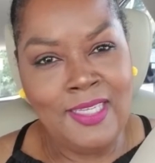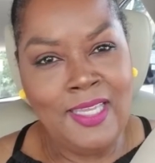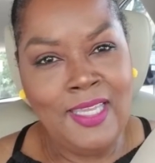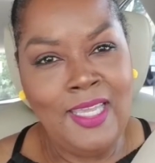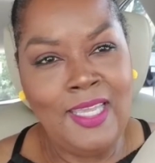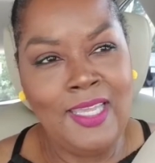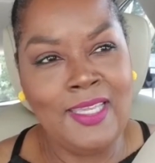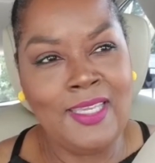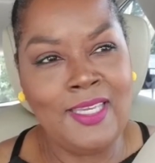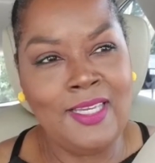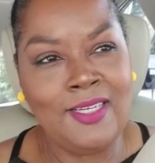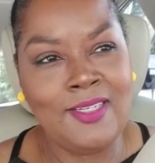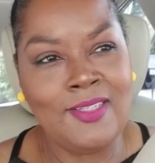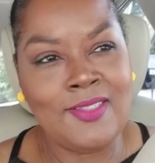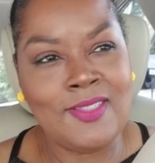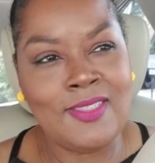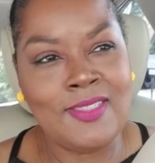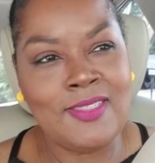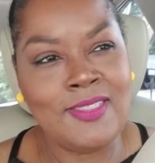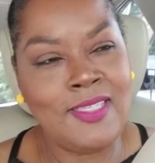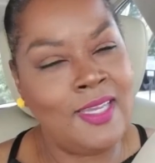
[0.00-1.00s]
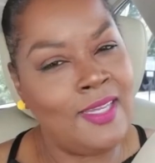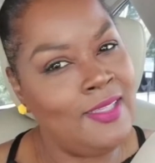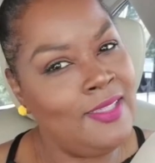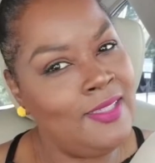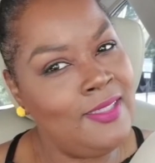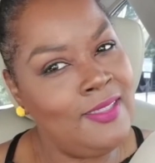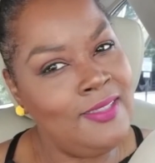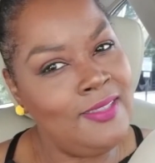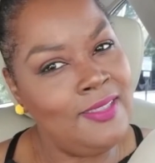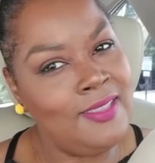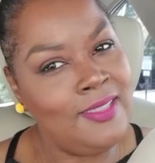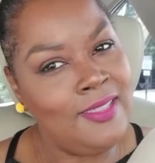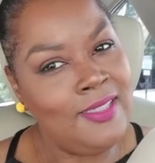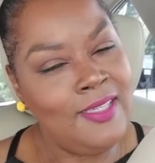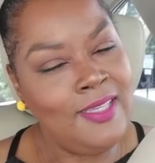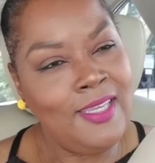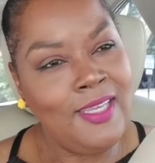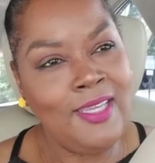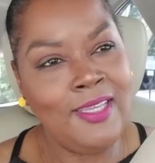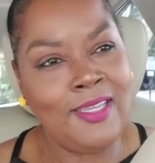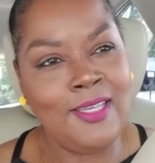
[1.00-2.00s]
He goes, sell it?
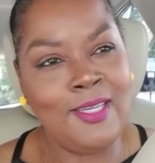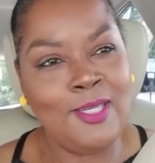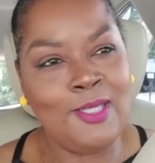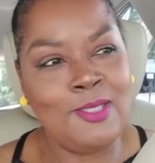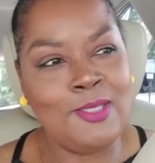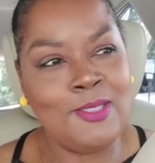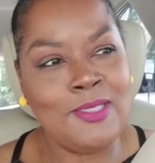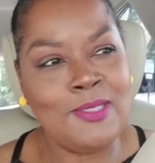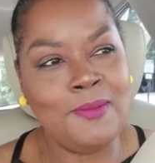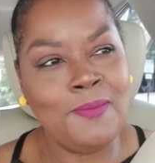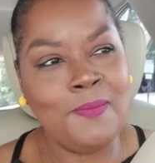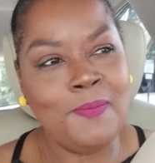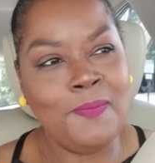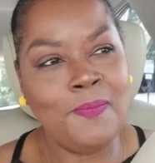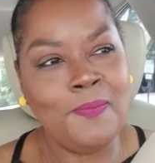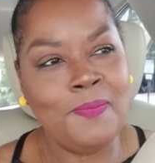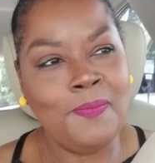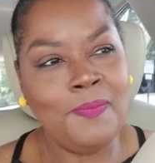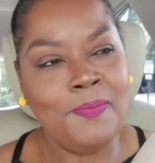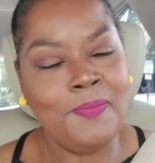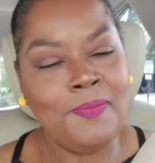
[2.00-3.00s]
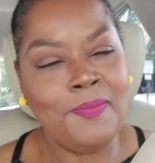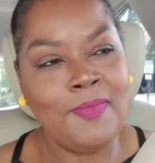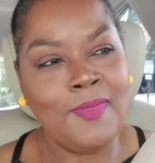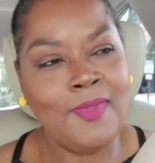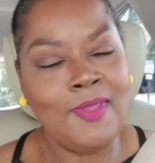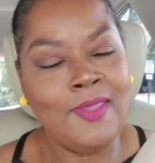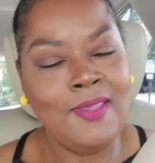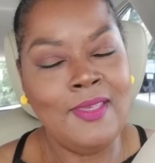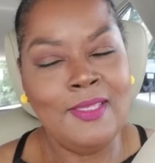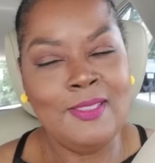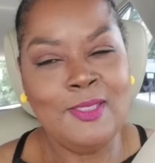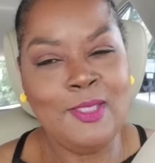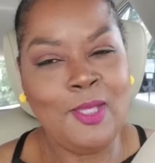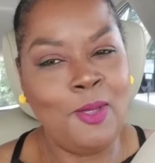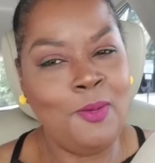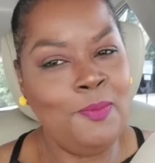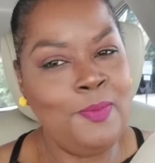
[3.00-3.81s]
He goes, don't